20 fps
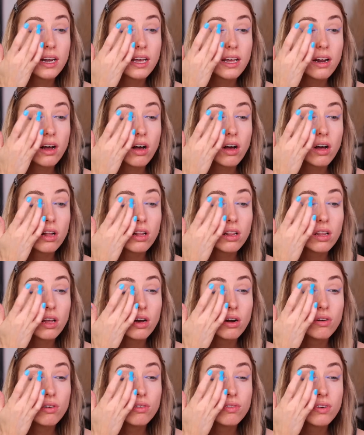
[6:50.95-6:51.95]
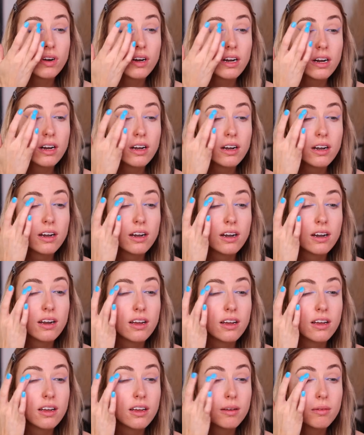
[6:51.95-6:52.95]
it all over
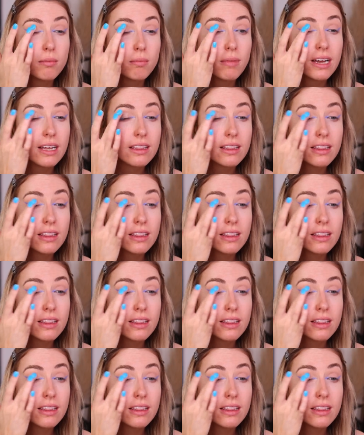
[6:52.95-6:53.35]
my